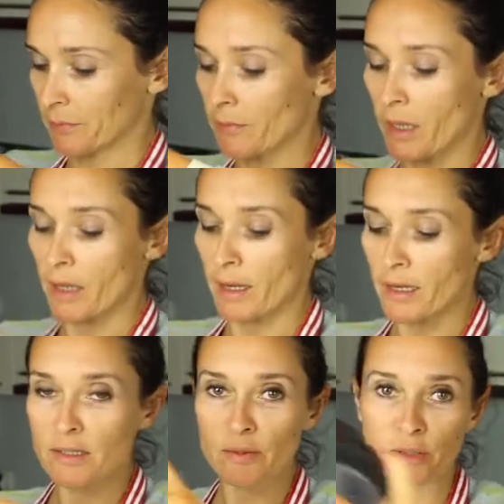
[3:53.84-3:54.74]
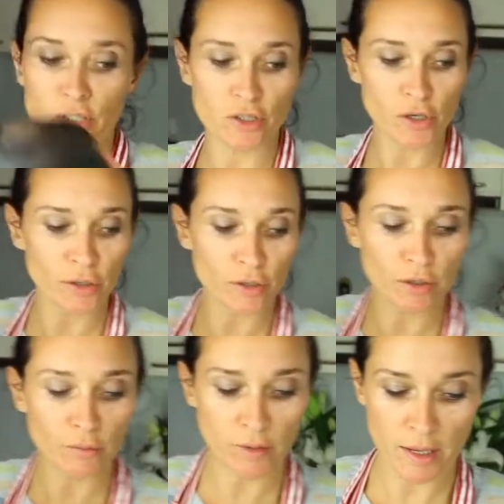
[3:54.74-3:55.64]
Okay, I just want to show
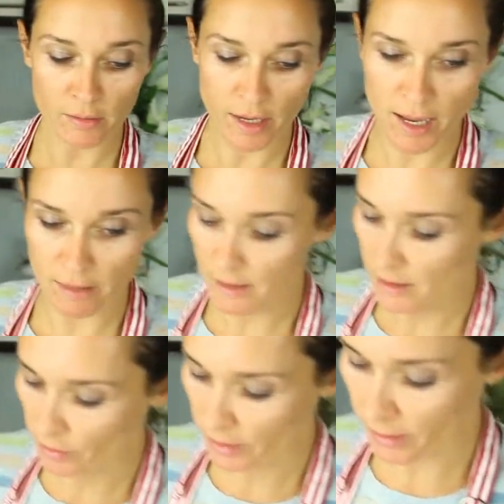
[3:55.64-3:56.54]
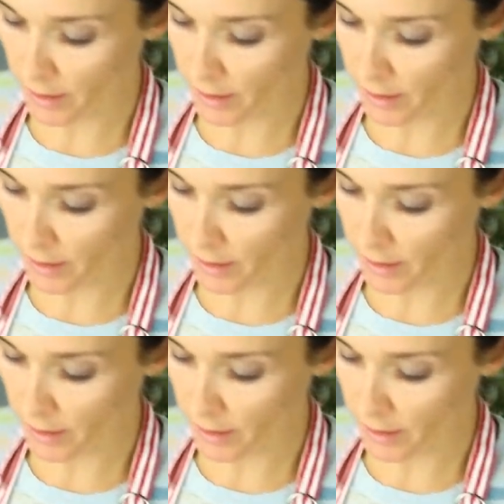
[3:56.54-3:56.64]
you how that's looking